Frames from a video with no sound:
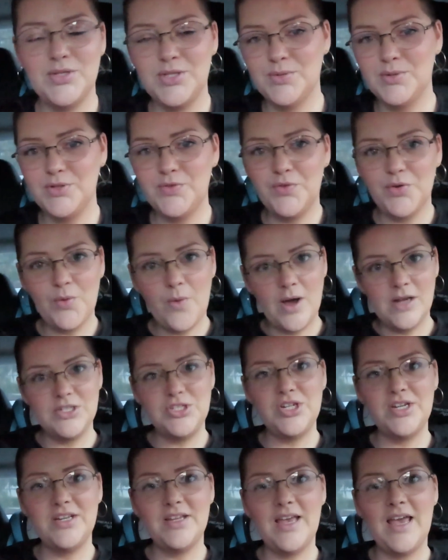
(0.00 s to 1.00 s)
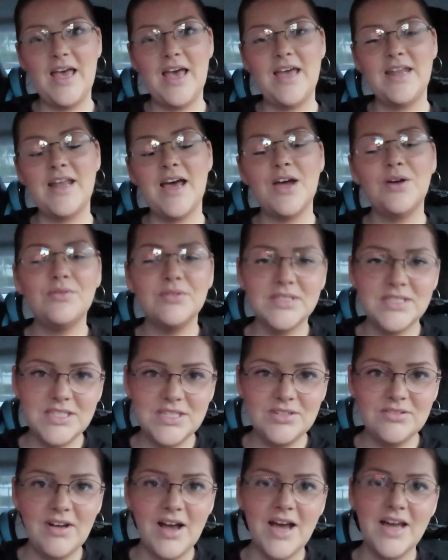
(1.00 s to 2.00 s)
you so much for watching and I will
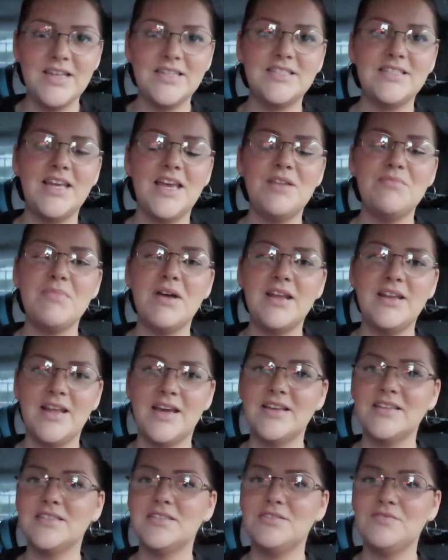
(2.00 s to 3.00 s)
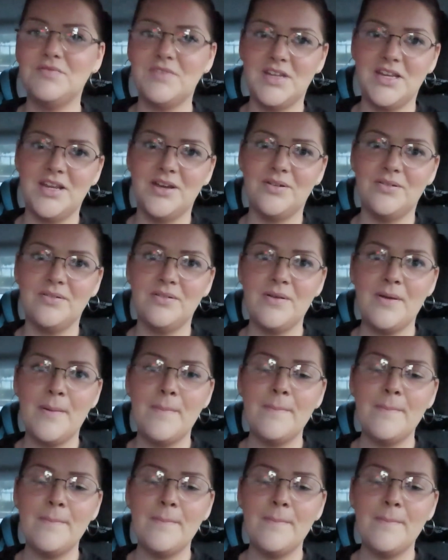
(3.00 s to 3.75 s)
see you guys in my next video.